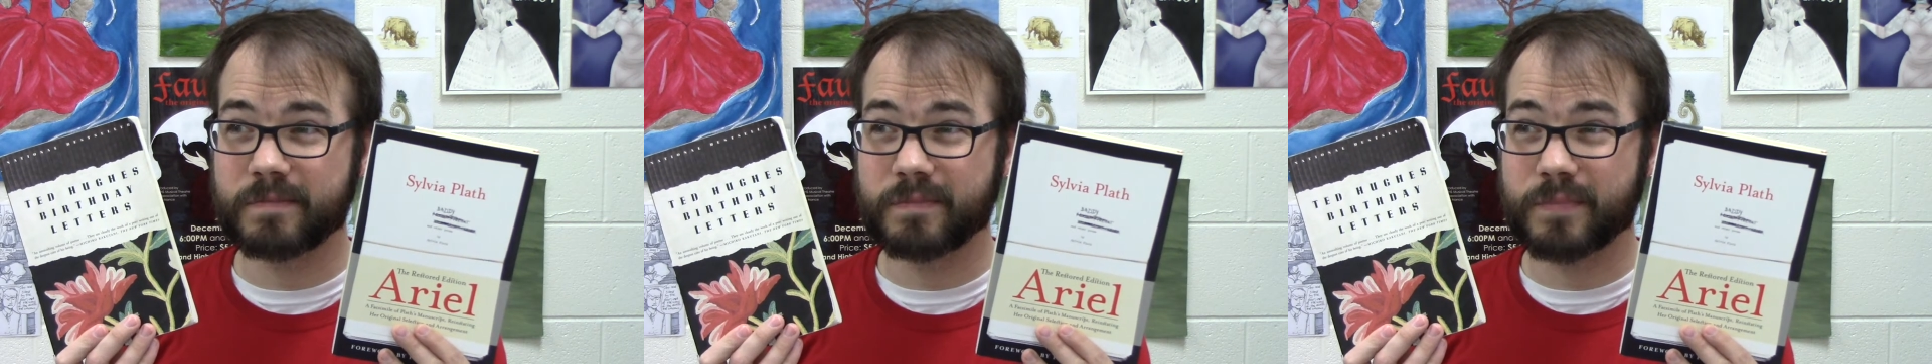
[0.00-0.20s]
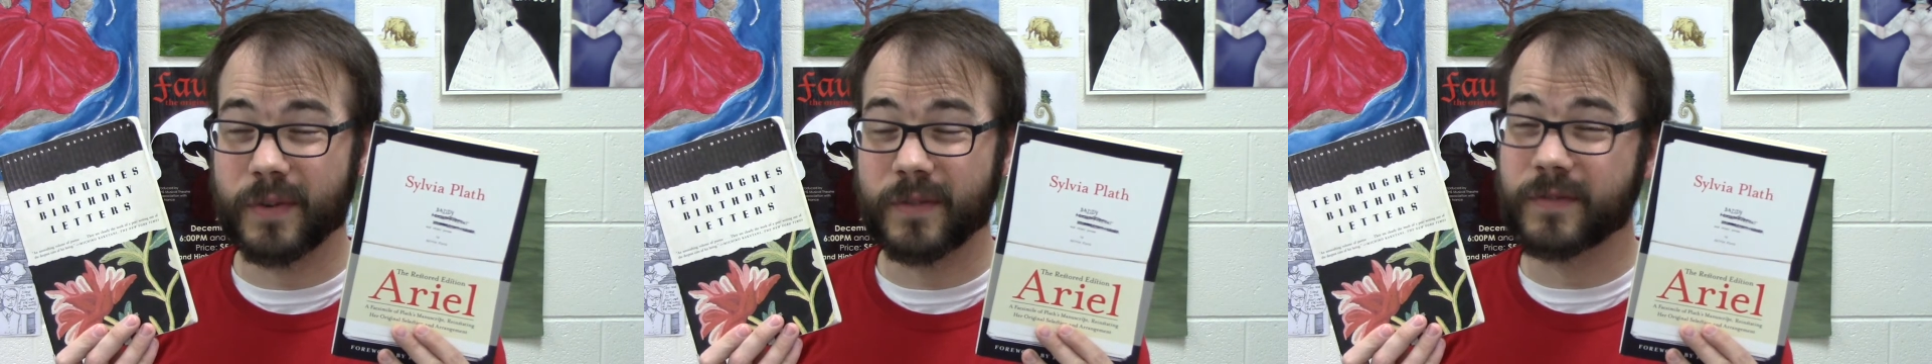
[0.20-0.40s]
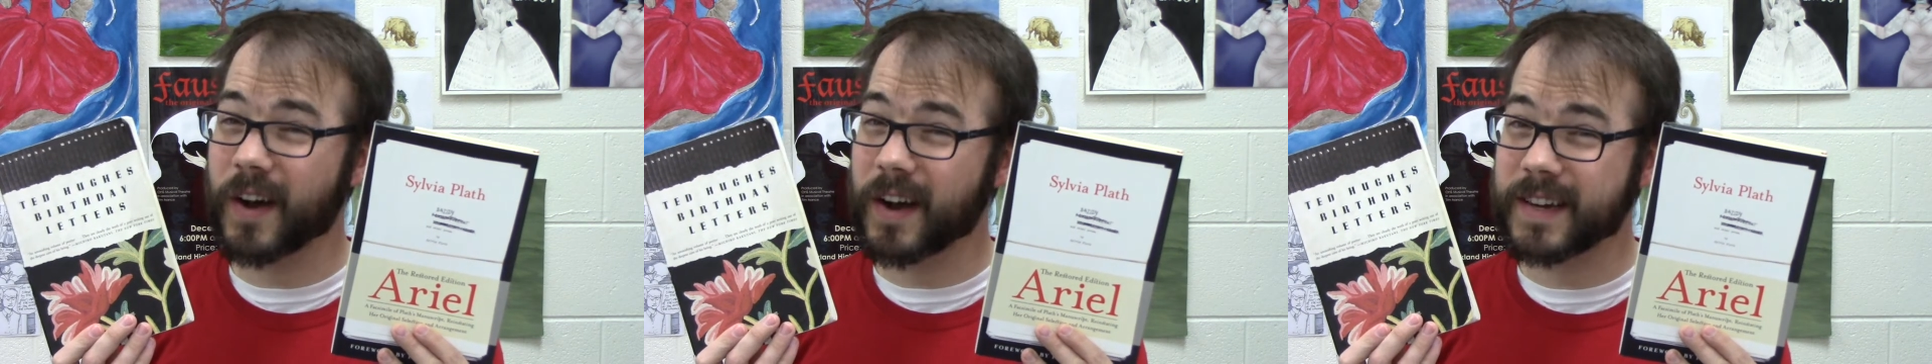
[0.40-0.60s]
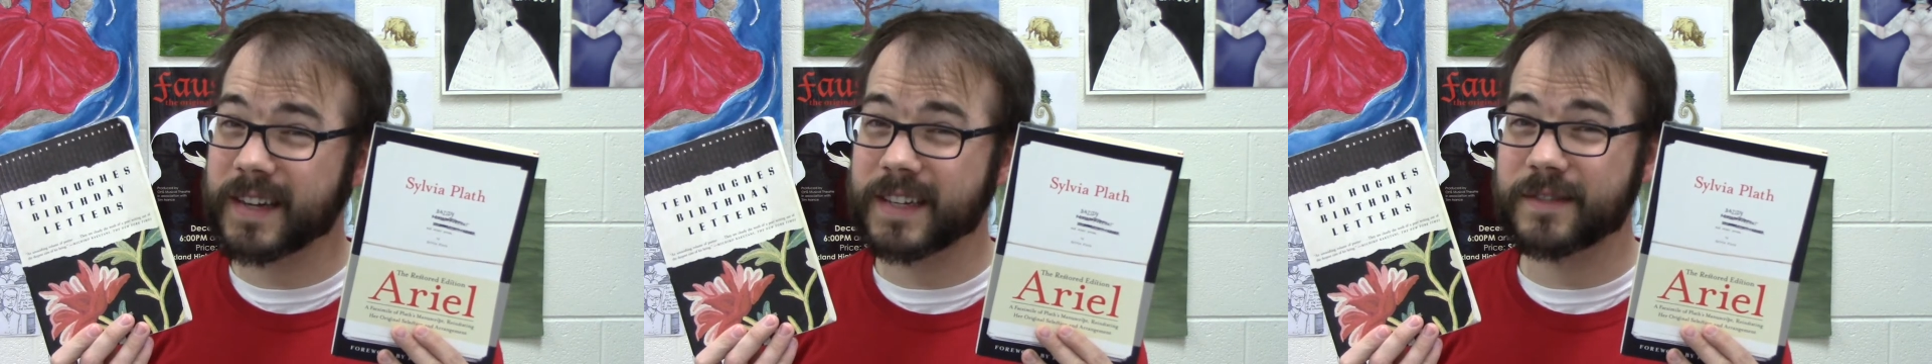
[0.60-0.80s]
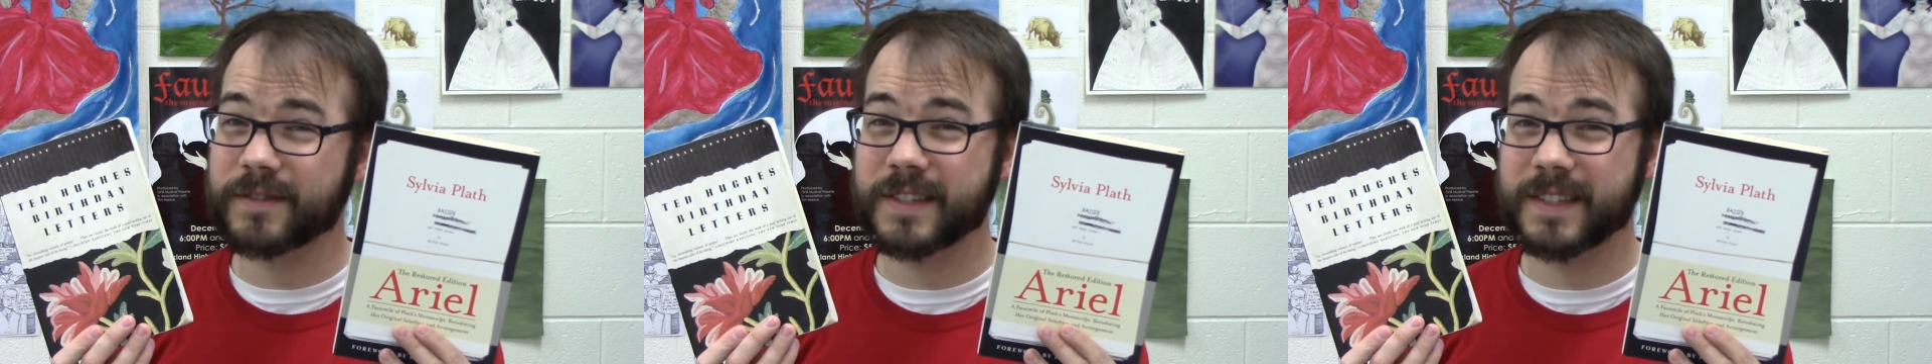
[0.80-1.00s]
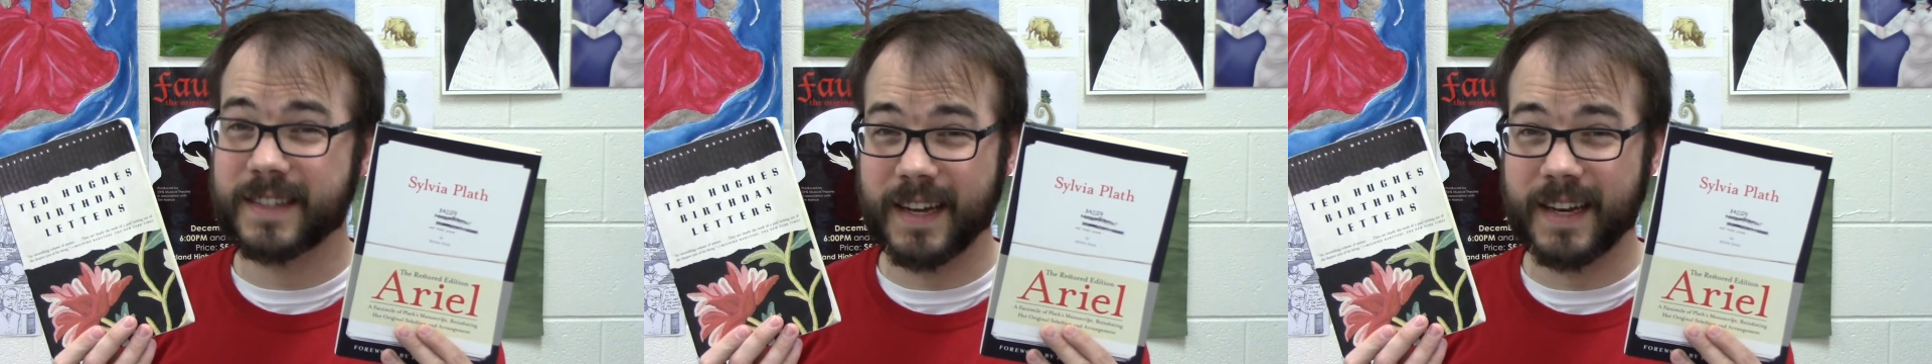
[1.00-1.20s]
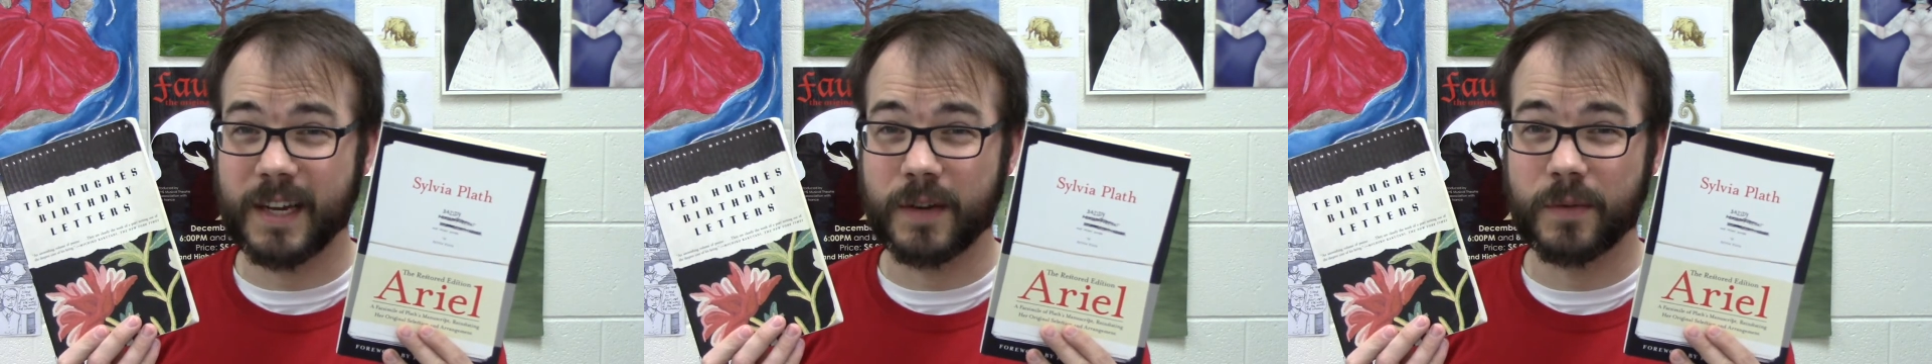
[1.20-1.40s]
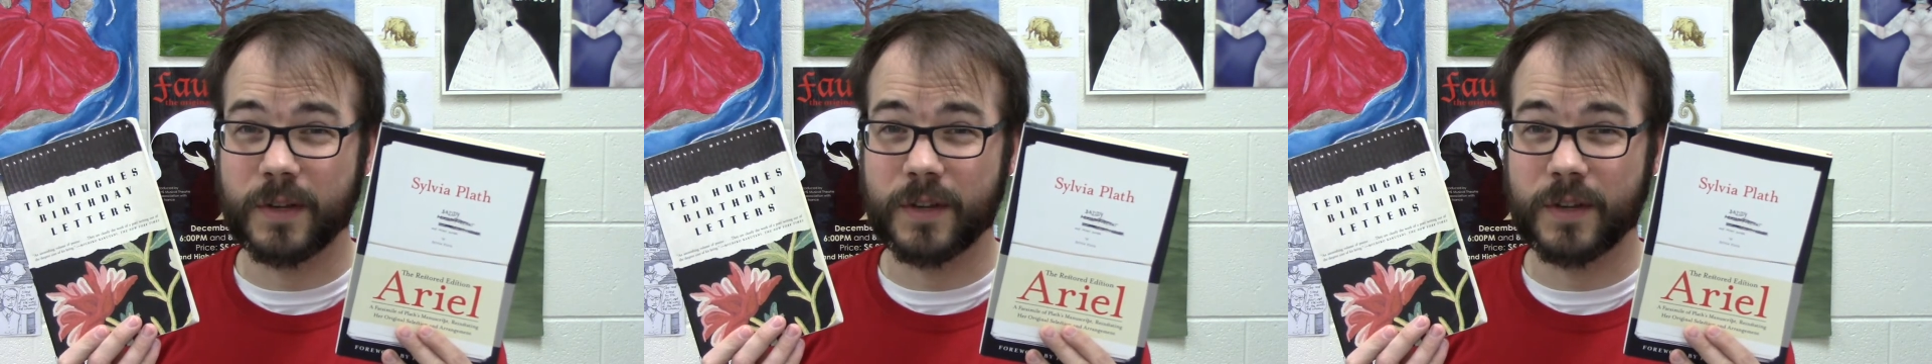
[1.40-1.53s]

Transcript: provocative study when you